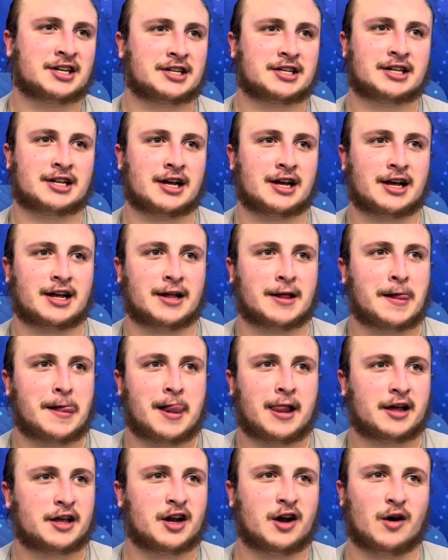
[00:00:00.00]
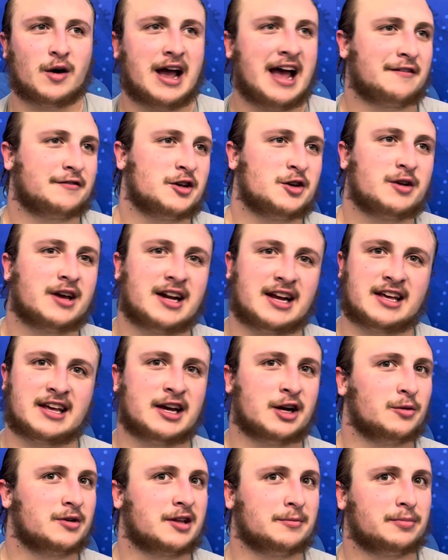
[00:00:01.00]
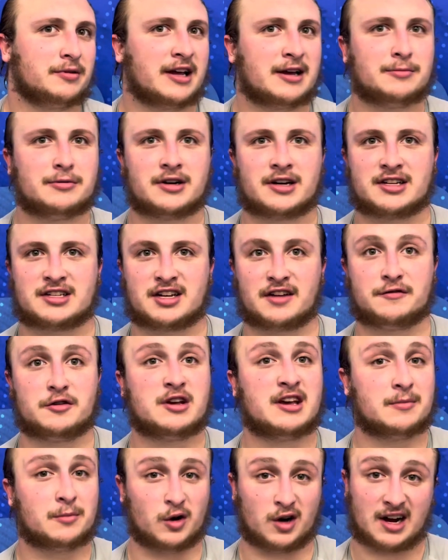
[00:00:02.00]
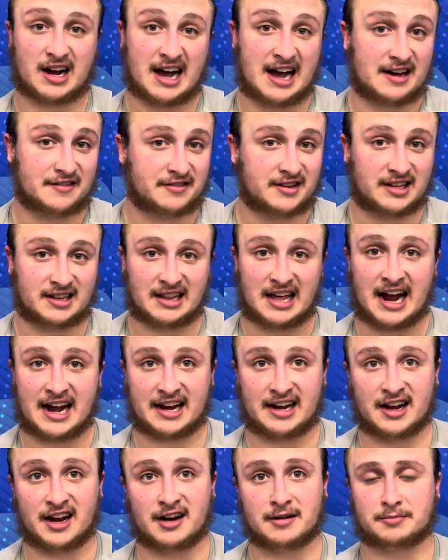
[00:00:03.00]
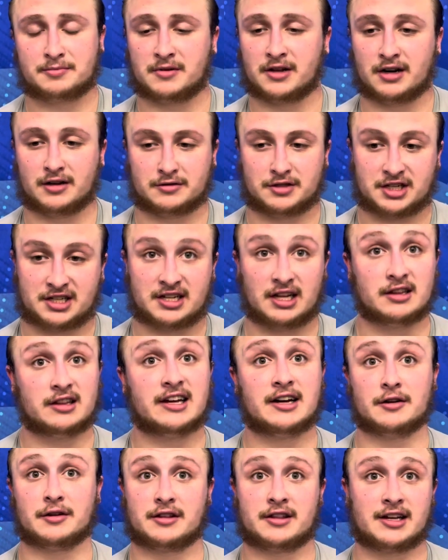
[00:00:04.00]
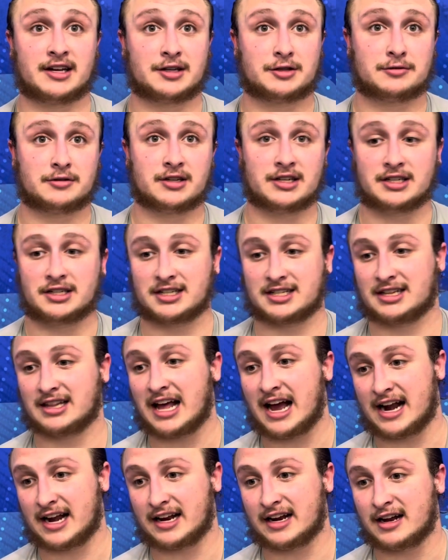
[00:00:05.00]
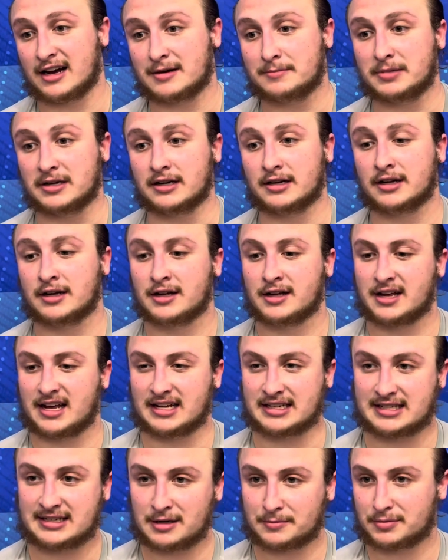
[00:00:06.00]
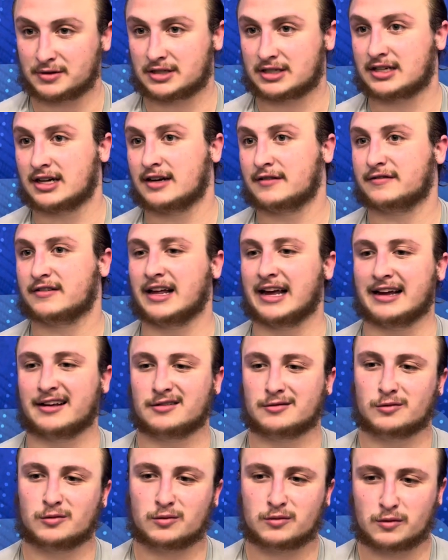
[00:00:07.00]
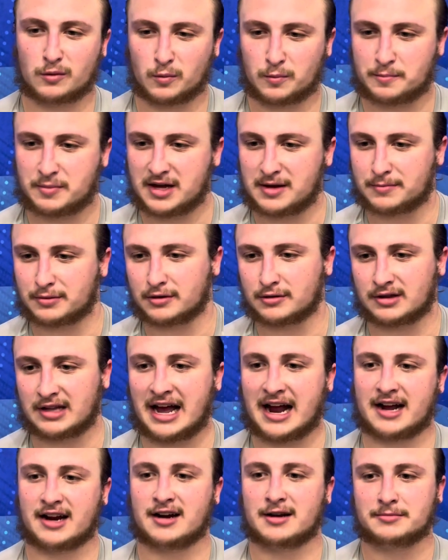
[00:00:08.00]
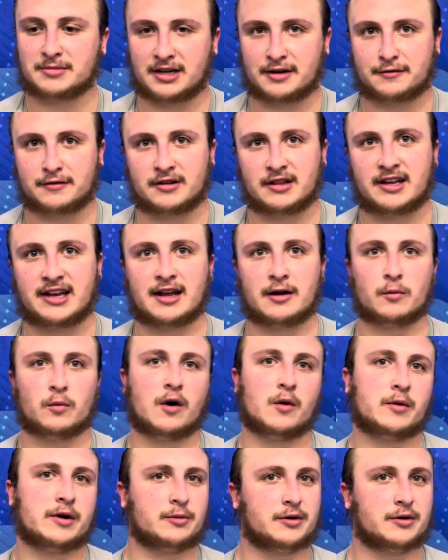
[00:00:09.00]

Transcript: It's just, after you get a year with the playbook and stuff, you get more confident lining up, just the little things really, just lining up and simple stuff like people lining up differently and what we